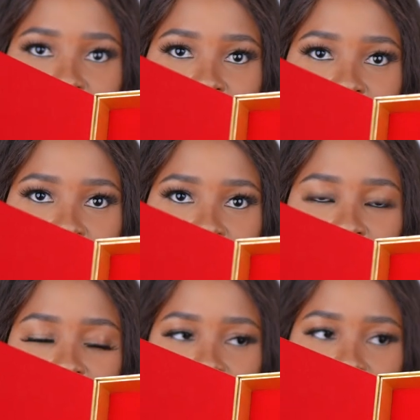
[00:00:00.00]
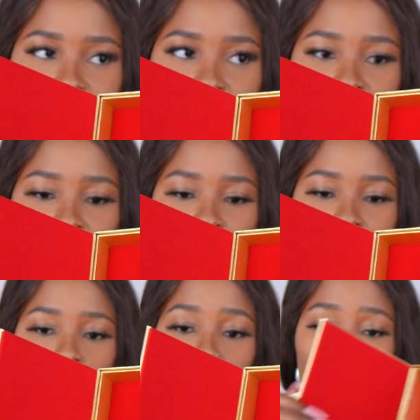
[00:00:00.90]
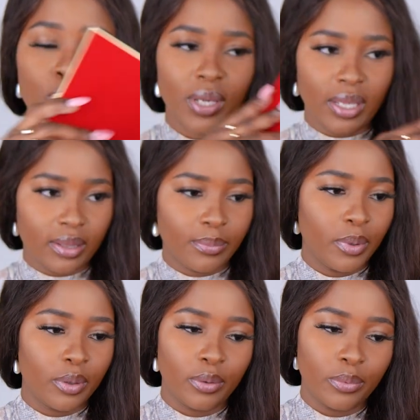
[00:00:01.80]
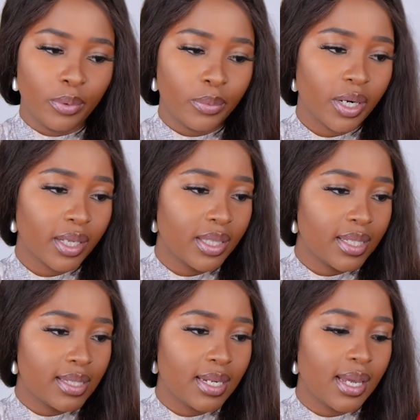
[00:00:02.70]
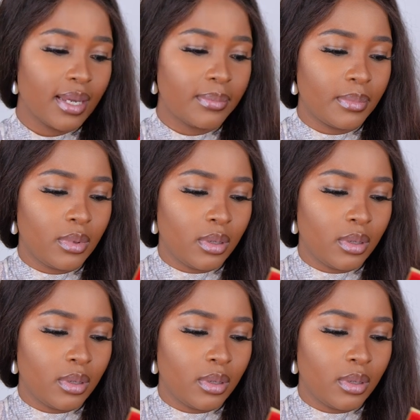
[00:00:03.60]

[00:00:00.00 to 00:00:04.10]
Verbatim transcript: it there. I'm hoping the bottle will work this time.